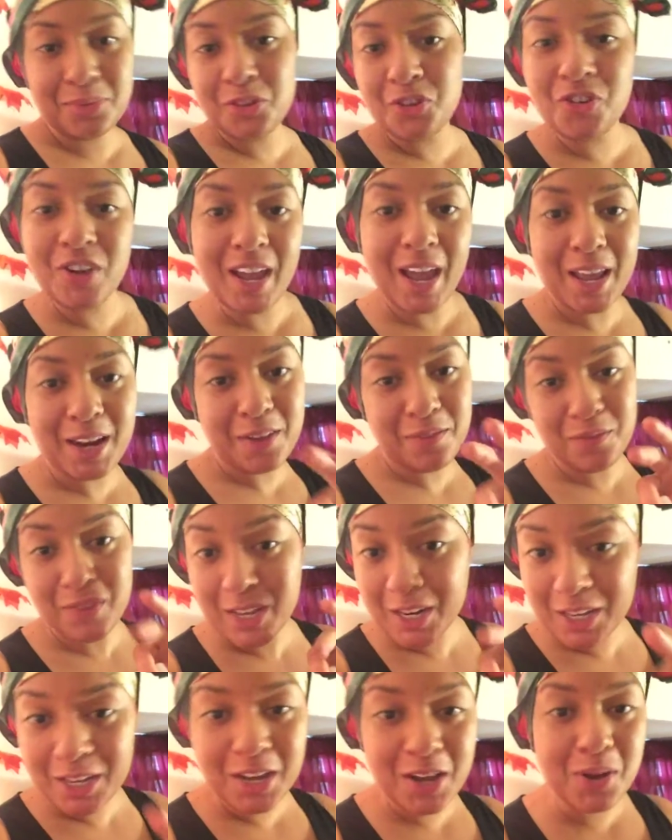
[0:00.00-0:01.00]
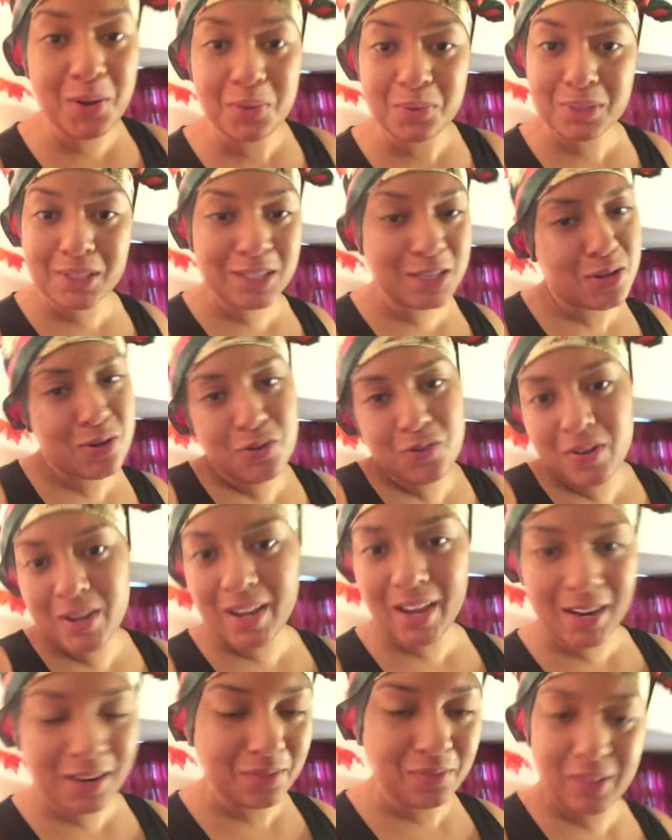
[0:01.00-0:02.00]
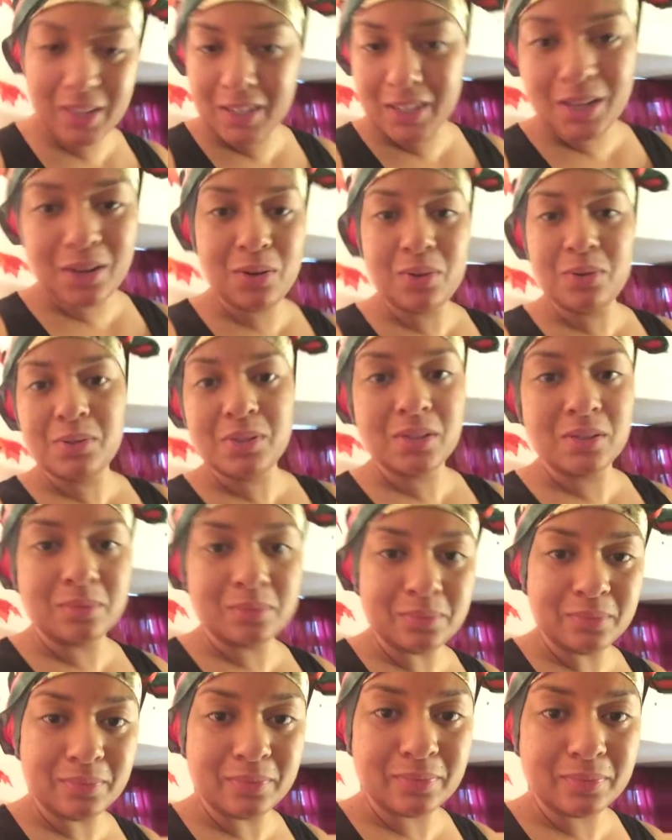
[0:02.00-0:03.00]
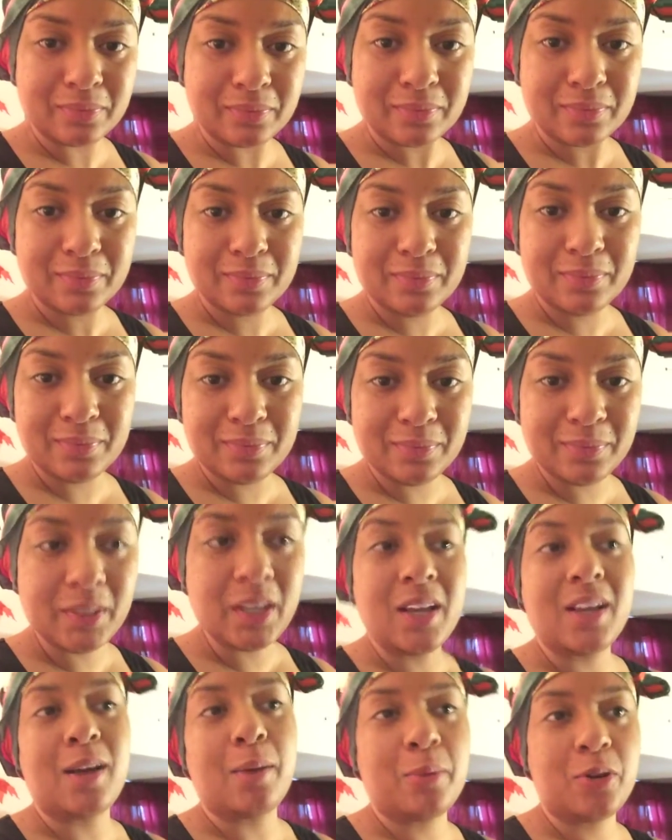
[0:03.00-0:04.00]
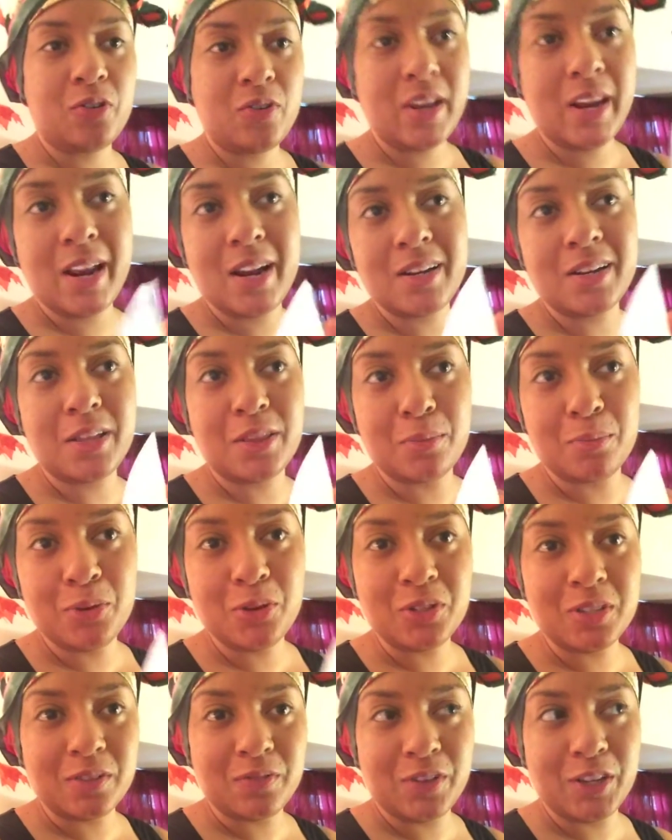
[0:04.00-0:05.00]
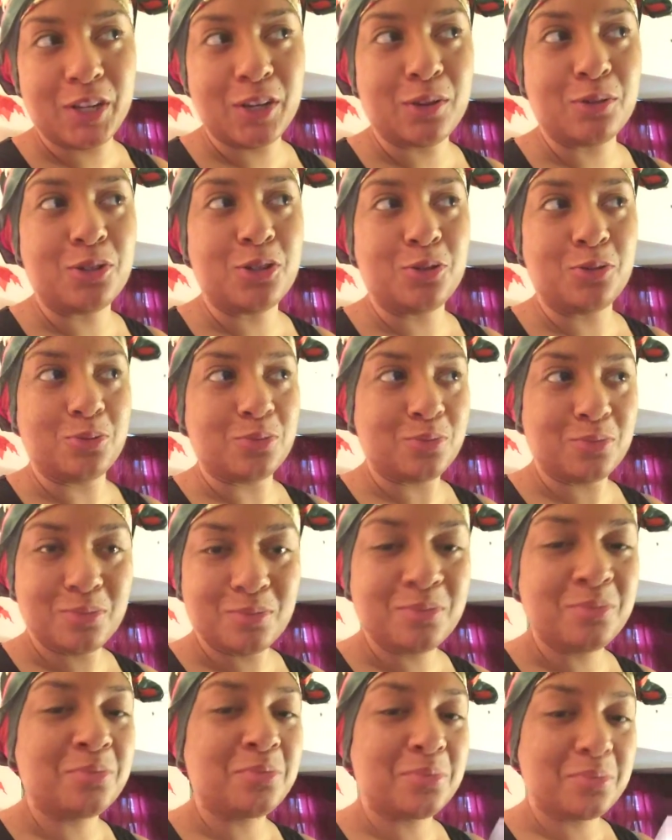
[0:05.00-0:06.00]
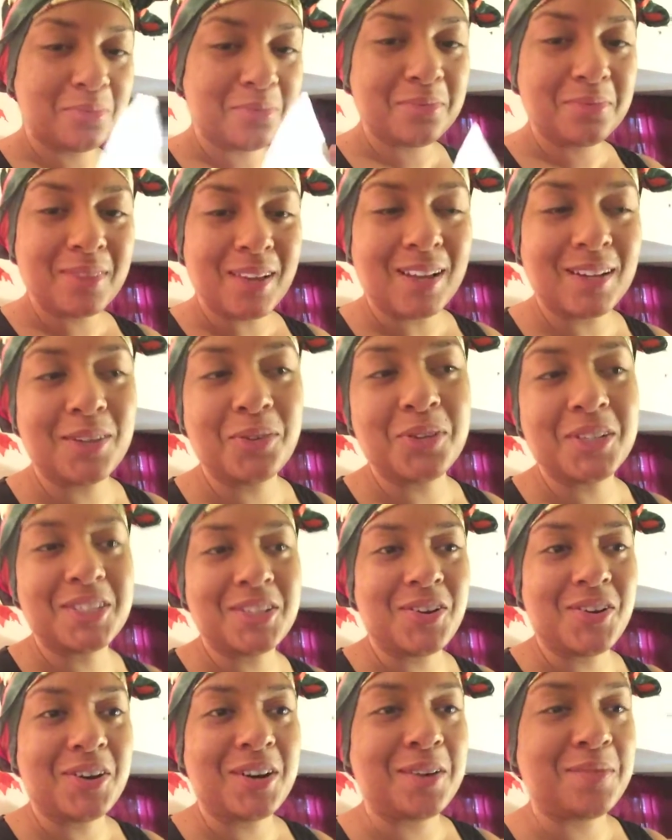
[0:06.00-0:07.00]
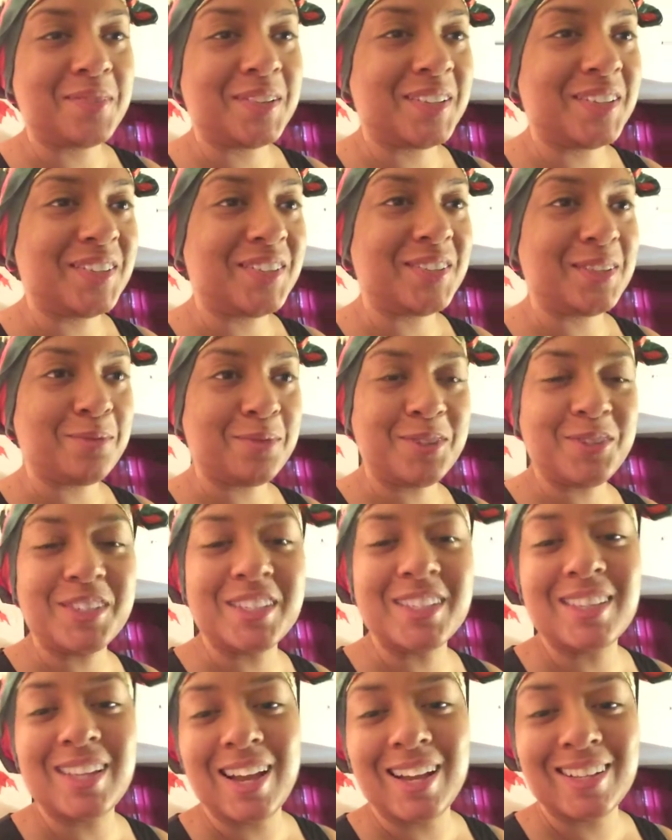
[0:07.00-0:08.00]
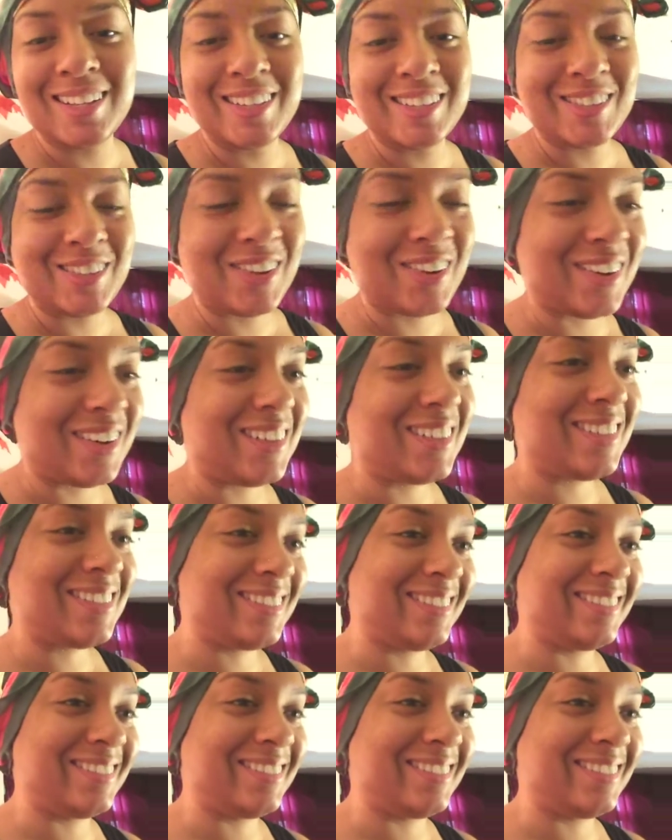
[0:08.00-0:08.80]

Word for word: creating videos, still creating videos. I'm gonna create another music video too. I know a song I'm gonna use. I'm gonna use a 90s song,